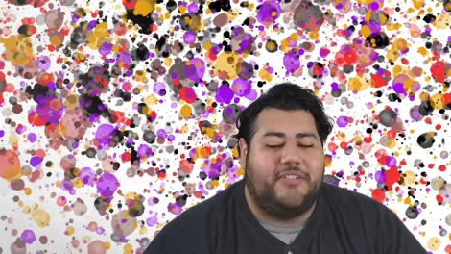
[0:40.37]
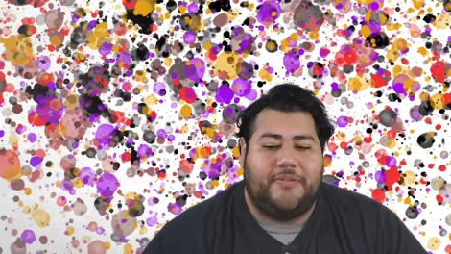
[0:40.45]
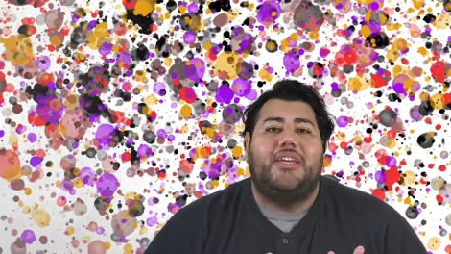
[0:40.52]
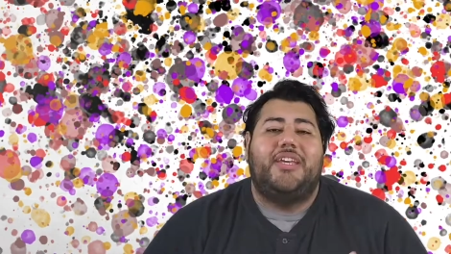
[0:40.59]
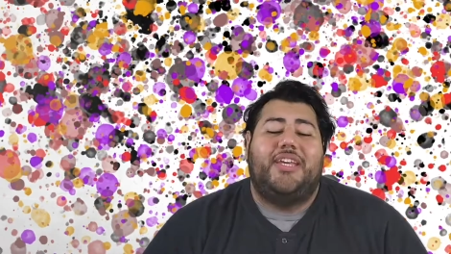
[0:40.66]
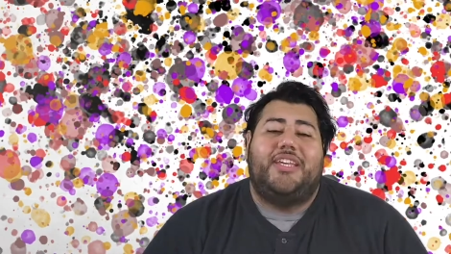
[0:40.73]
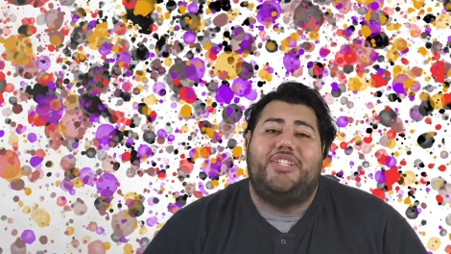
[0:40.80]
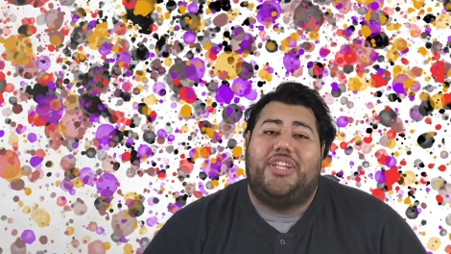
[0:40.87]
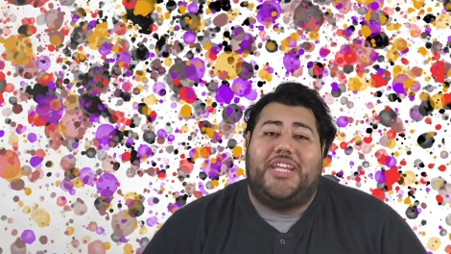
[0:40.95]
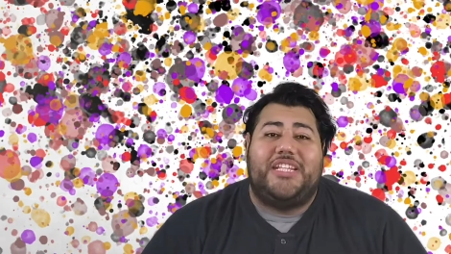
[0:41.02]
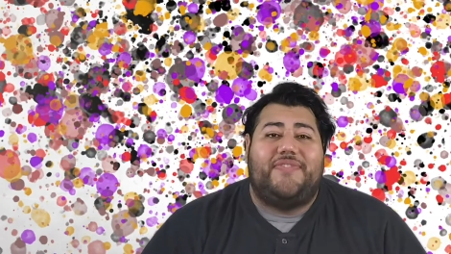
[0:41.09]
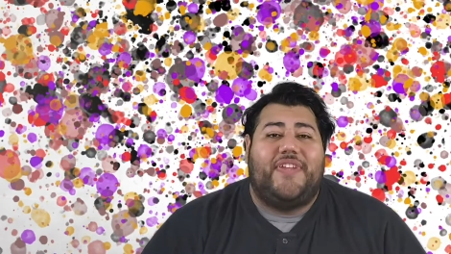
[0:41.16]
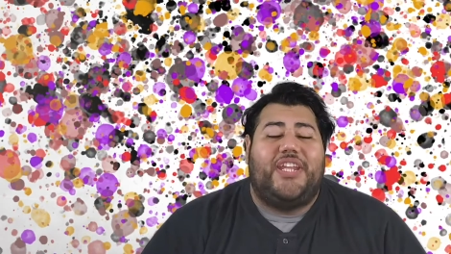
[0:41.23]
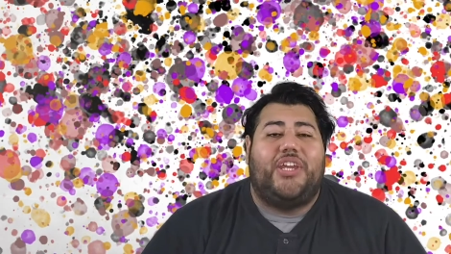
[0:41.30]
In today's
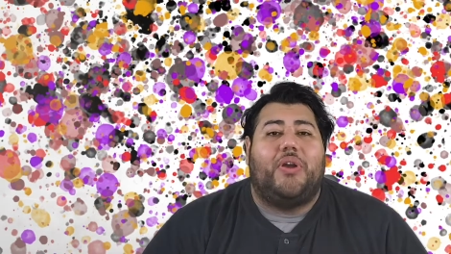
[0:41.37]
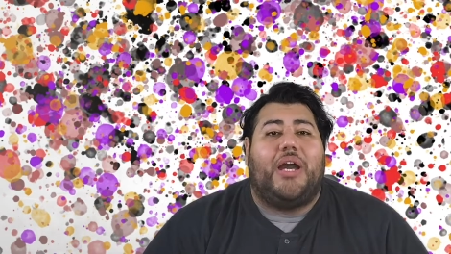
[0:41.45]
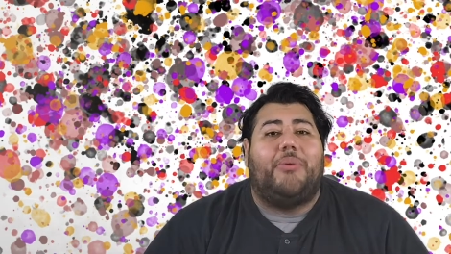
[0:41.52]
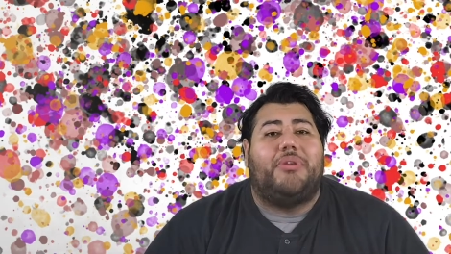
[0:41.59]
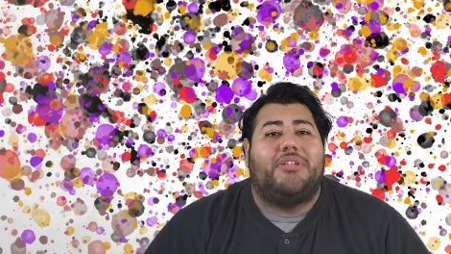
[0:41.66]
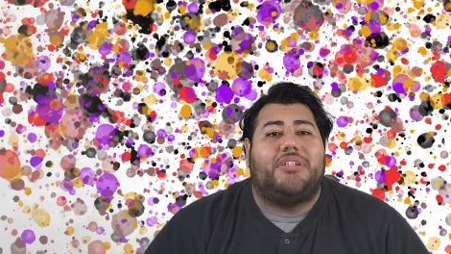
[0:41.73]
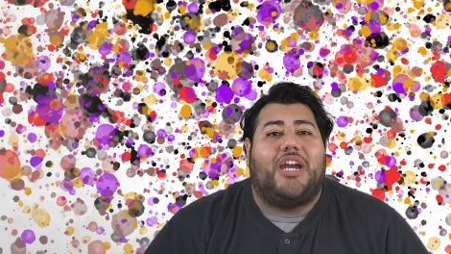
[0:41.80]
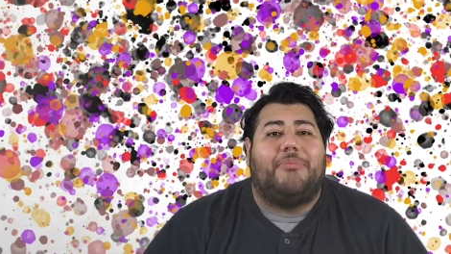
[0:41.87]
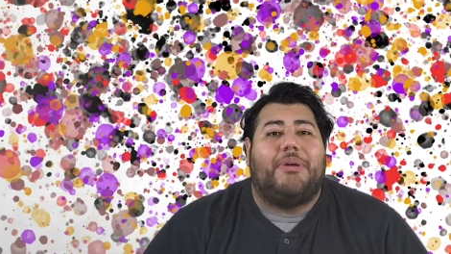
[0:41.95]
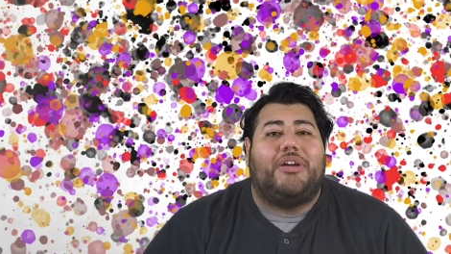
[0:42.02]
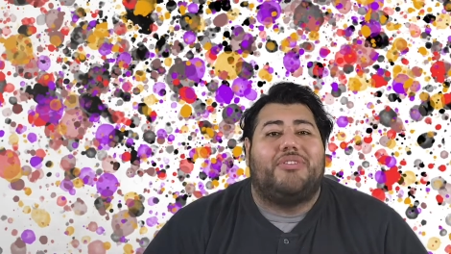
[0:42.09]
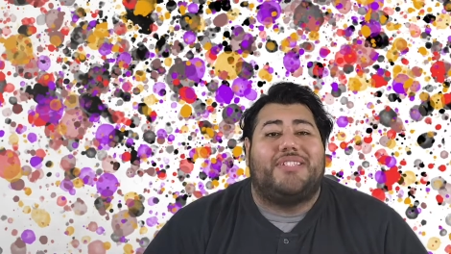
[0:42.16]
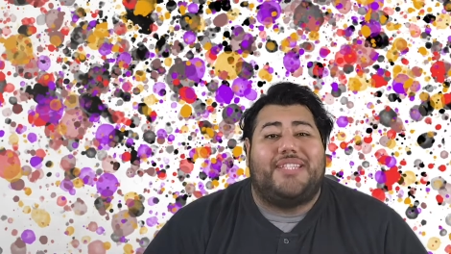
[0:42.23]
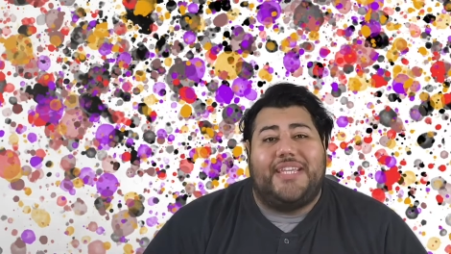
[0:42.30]
video, I want to talk
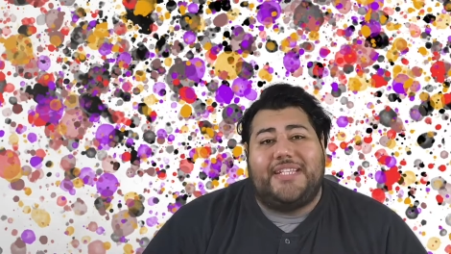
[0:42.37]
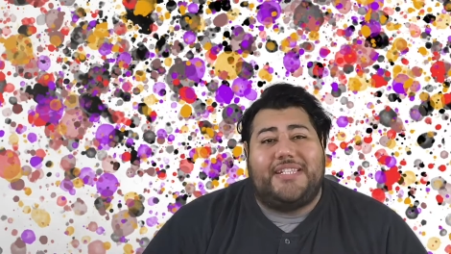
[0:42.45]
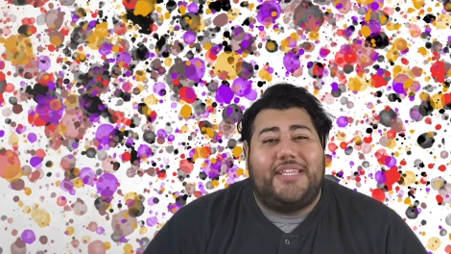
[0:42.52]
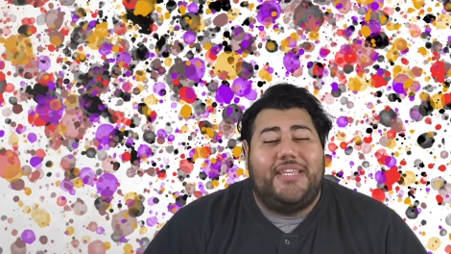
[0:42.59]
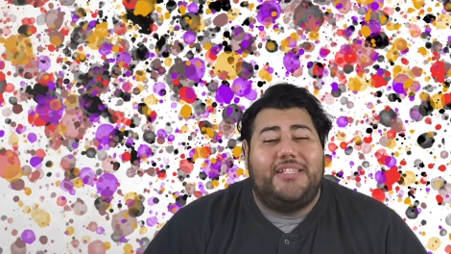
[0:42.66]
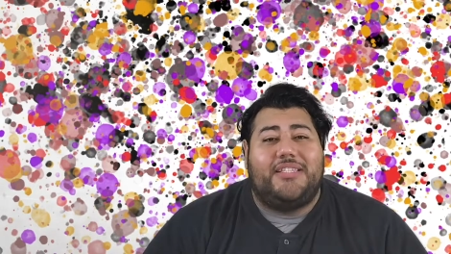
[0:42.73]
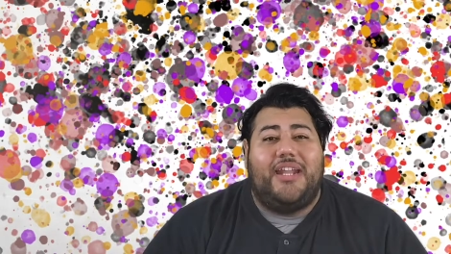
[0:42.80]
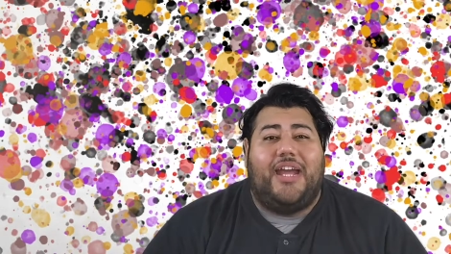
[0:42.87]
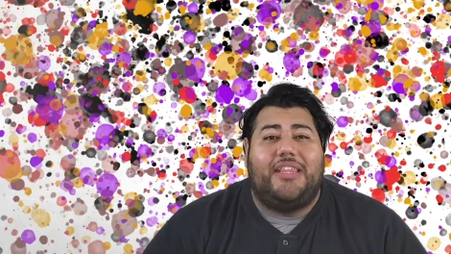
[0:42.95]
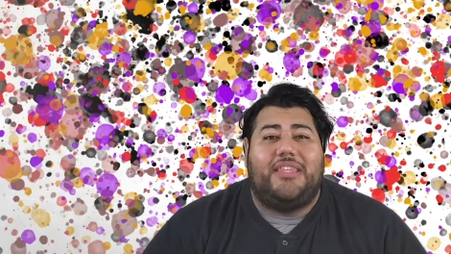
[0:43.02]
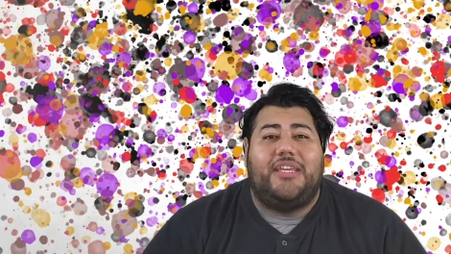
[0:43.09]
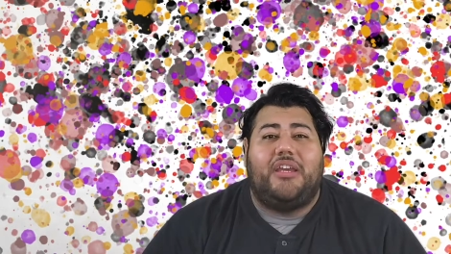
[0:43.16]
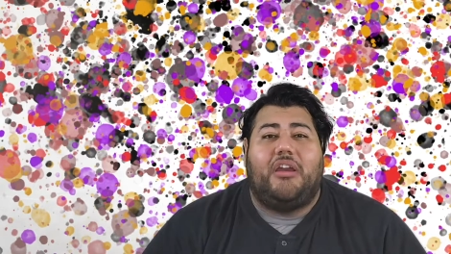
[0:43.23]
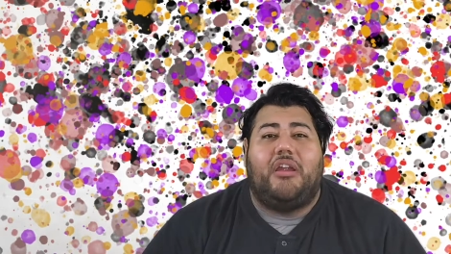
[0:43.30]
about 6 things that I
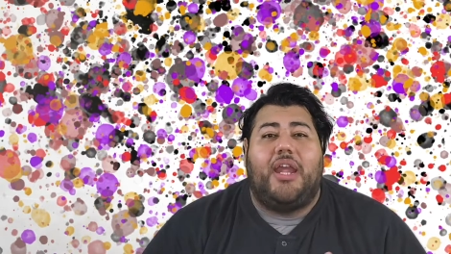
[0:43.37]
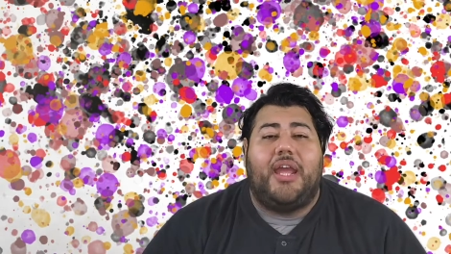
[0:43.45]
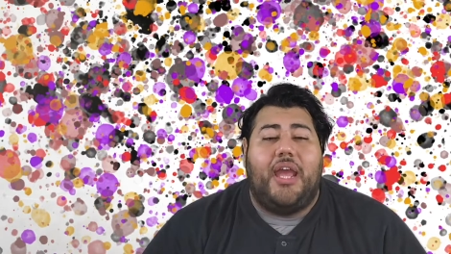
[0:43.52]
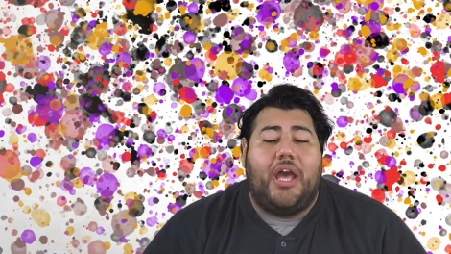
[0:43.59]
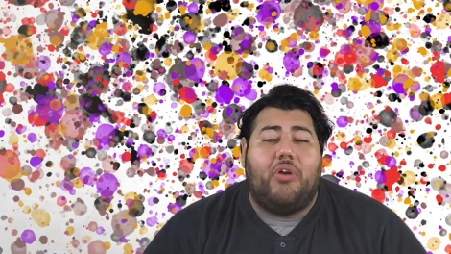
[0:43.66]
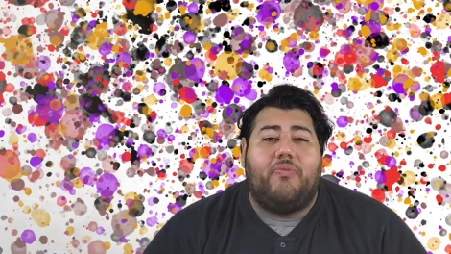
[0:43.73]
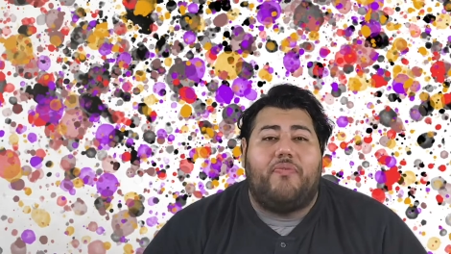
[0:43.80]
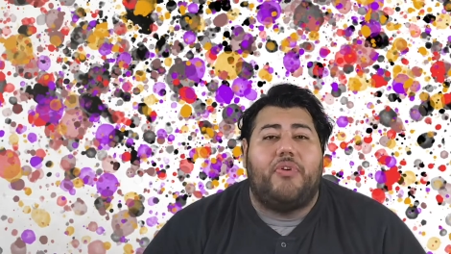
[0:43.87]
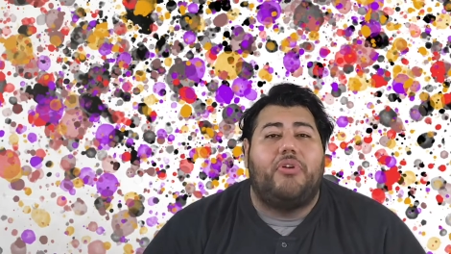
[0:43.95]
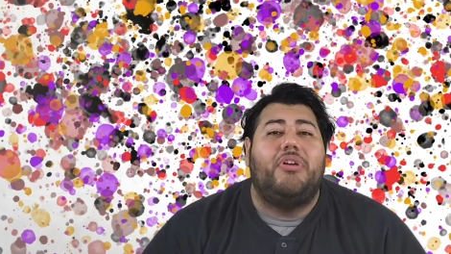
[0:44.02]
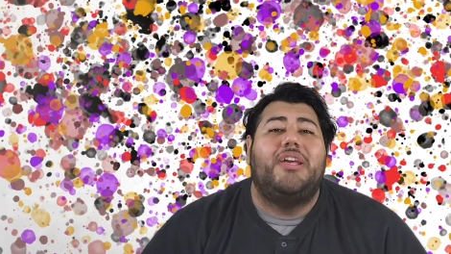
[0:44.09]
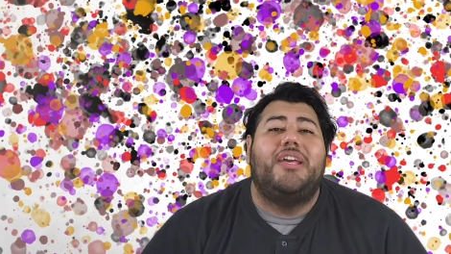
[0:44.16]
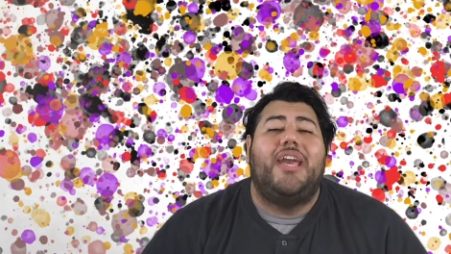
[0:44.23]
think are helpful